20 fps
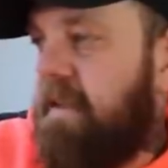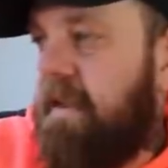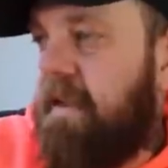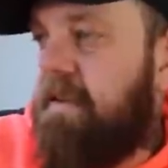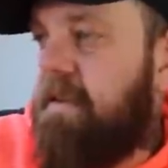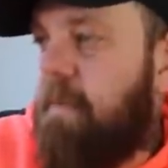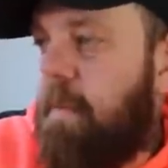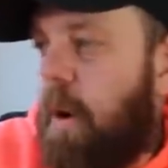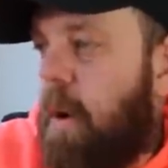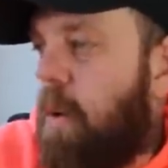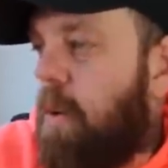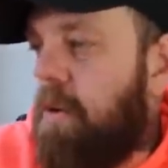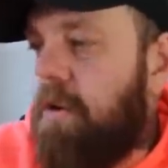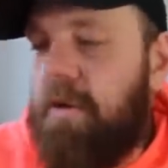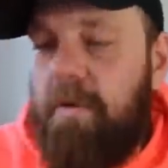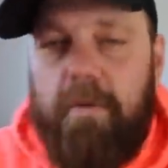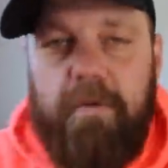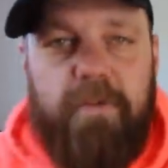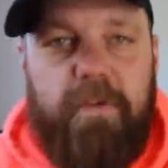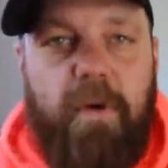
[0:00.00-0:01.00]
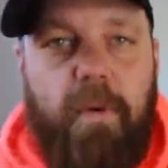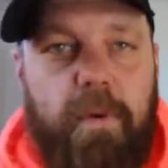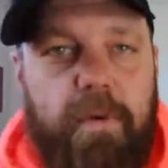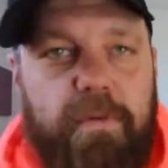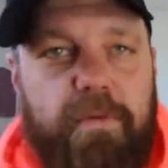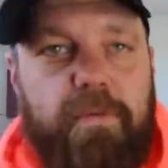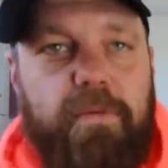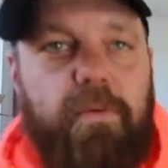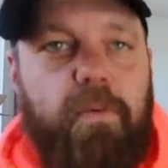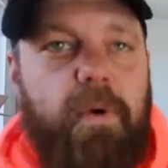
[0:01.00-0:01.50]
saying that my order was
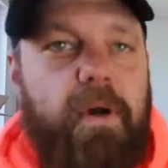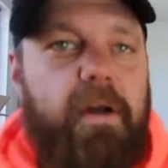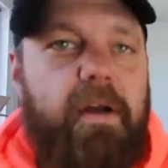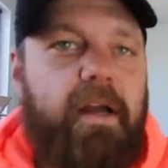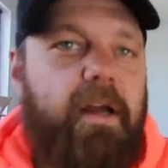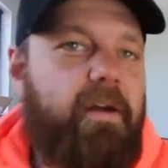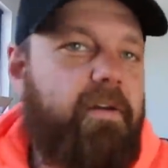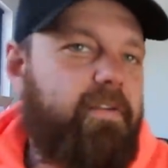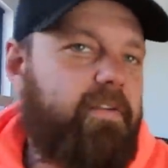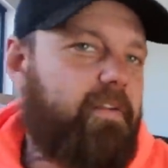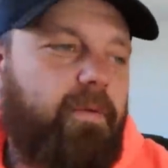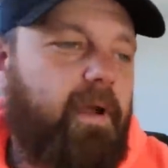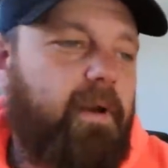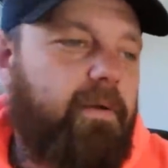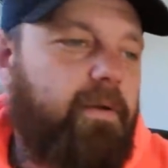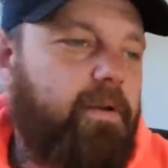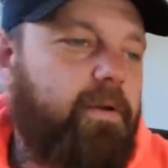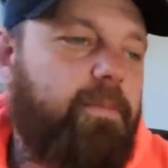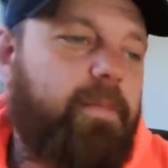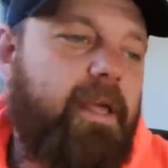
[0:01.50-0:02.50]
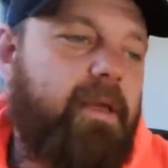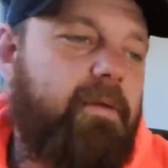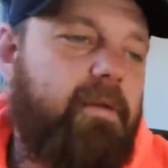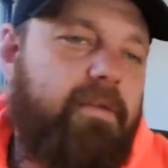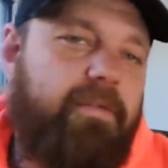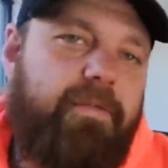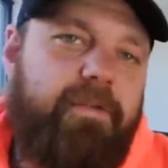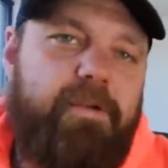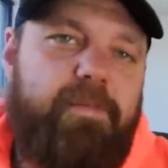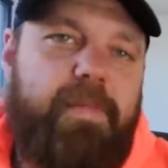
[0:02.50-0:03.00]
going through the warehouse. So I don't know, maybe
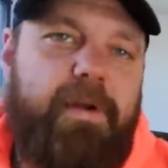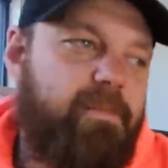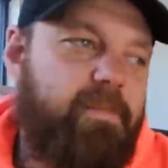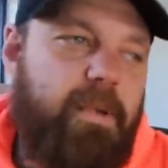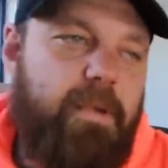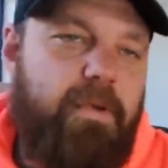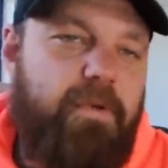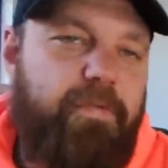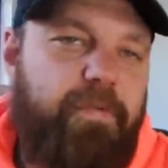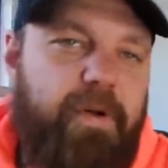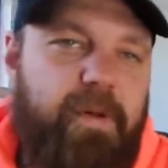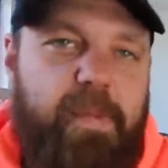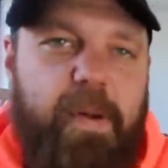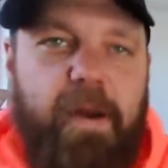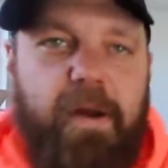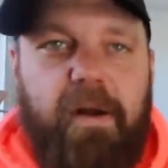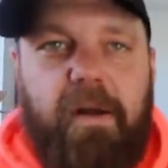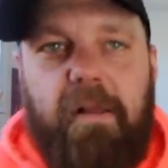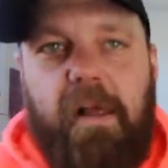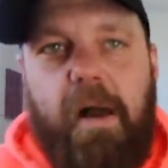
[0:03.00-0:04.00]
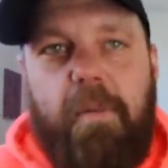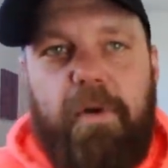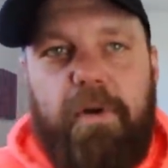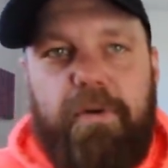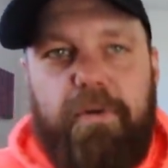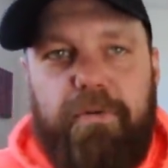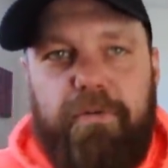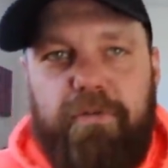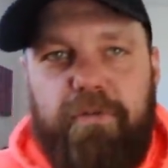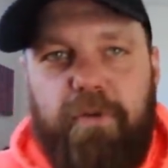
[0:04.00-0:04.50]
a free, maybe a free pair of
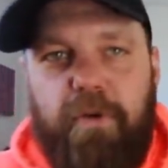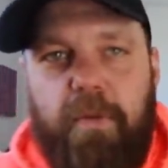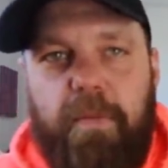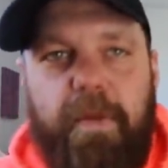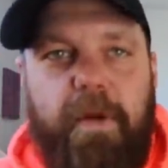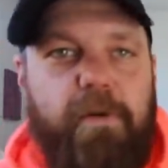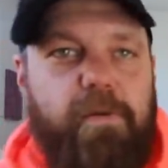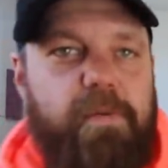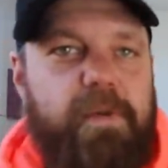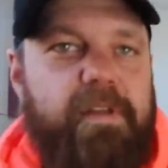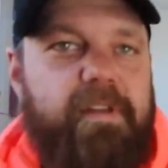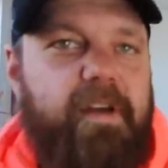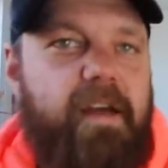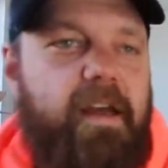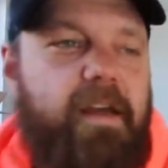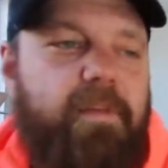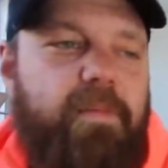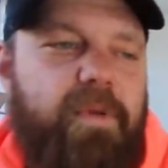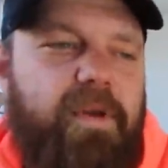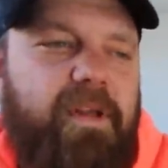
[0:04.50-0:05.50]
Climacool will show up, that would be tight.